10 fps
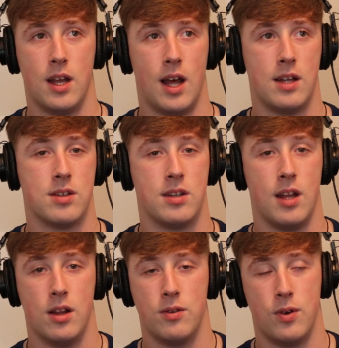It has the
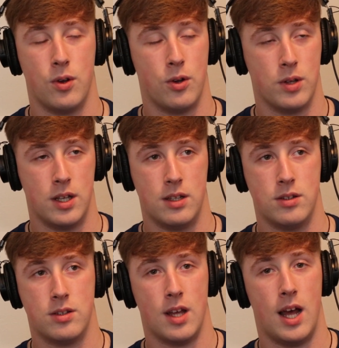telephoto
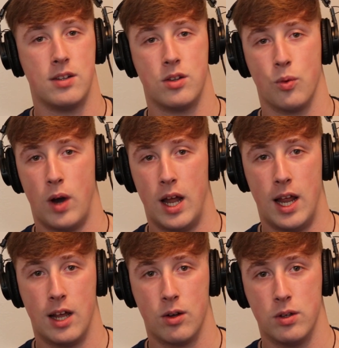lens, it has the wide
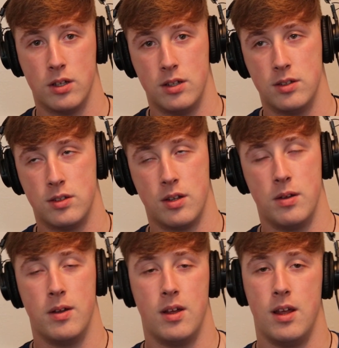angle lens,
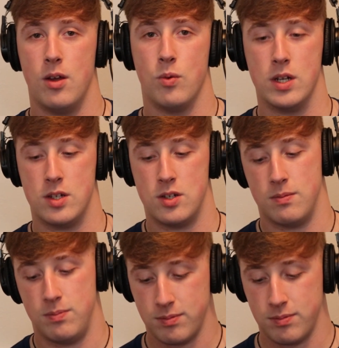which